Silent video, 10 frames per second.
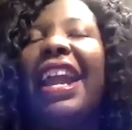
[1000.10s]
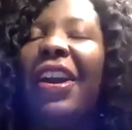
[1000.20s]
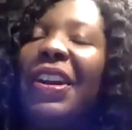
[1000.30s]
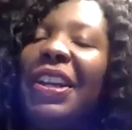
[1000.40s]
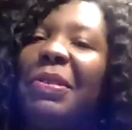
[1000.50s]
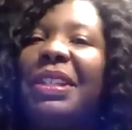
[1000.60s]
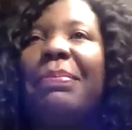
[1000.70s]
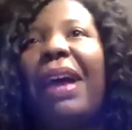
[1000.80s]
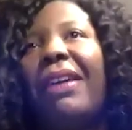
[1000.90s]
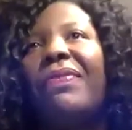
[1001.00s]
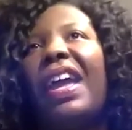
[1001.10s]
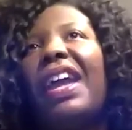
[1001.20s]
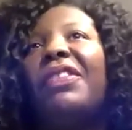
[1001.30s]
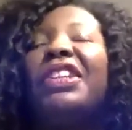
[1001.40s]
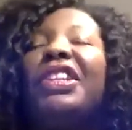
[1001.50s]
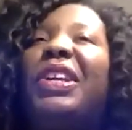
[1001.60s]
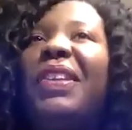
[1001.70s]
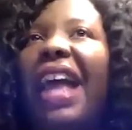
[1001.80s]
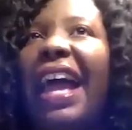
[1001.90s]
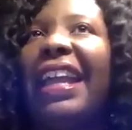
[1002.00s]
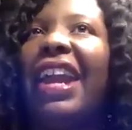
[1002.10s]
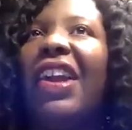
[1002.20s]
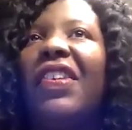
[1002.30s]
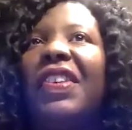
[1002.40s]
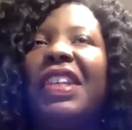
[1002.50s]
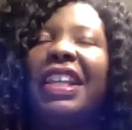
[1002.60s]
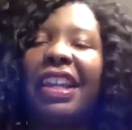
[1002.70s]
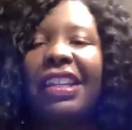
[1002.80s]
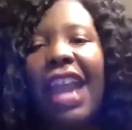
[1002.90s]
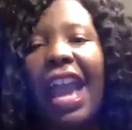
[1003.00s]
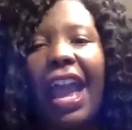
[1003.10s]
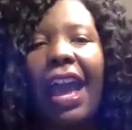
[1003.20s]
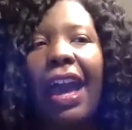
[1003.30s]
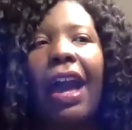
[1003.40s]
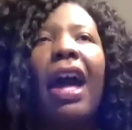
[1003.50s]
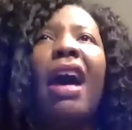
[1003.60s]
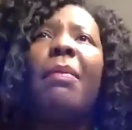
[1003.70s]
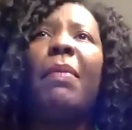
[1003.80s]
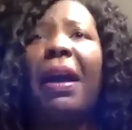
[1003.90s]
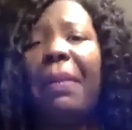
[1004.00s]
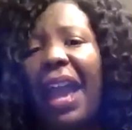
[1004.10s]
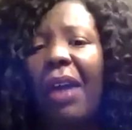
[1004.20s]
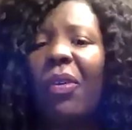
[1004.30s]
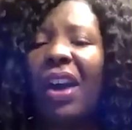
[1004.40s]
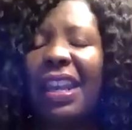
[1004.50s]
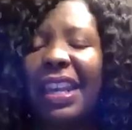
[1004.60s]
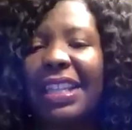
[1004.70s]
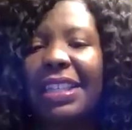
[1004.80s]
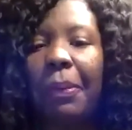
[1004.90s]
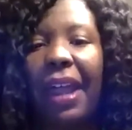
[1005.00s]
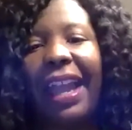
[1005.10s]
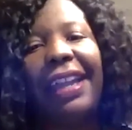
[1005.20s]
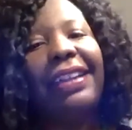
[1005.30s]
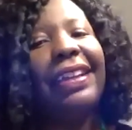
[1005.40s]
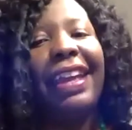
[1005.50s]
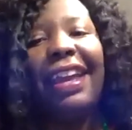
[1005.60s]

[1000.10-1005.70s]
Ariel is my favorite. Do you like Ariel? Look, yeah, mommy, I want this plate.